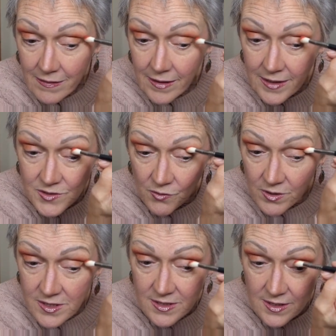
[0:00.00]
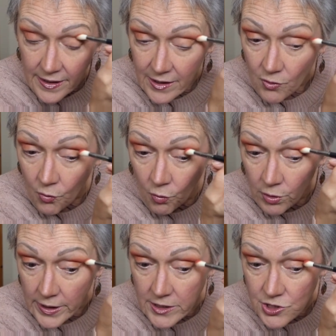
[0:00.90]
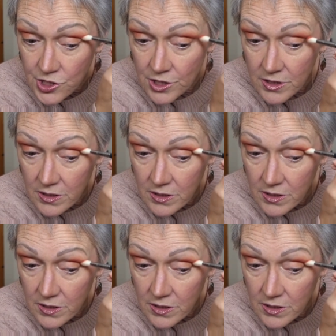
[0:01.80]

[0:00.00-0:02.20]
Okay, so this is like an orange.